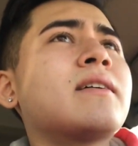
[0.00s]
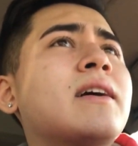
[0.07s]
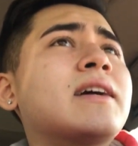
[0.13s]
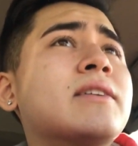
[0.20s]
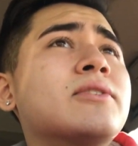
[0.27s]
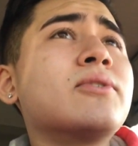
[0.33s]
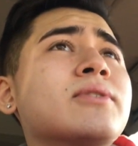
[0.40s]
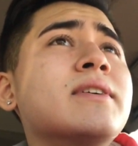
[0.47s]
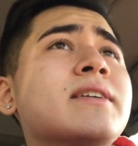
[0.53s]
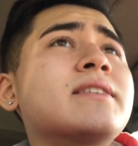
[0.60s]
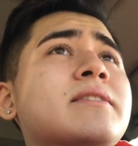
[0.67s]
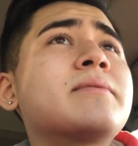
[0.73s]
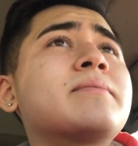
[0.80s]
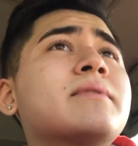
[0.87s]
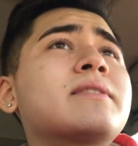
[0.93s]
I do
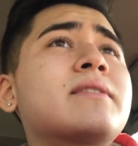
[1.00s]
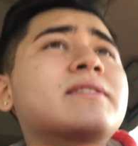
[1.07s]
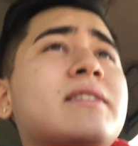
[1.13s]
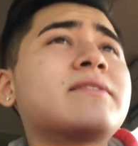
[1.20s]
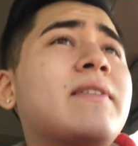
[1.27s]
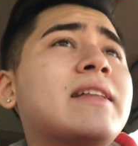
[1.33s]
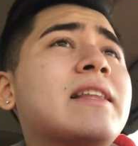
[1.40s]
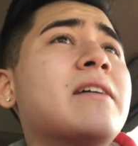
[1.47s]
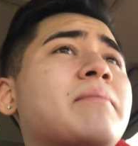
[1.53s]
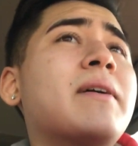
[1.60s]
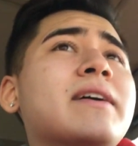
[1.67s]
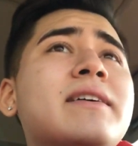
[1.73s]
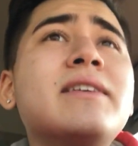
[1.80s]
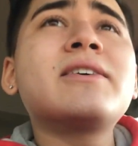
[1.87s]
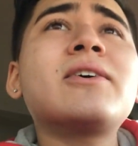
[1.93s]
this because if I let
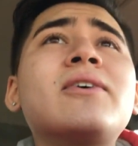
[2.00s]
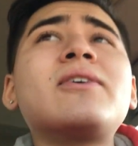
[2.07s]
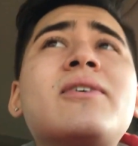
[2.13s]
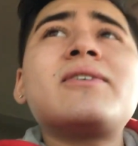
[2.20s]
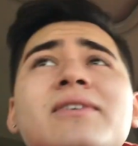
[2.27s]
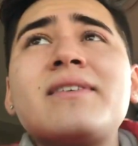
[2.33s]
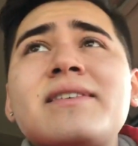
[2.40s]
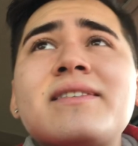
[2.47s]
my ego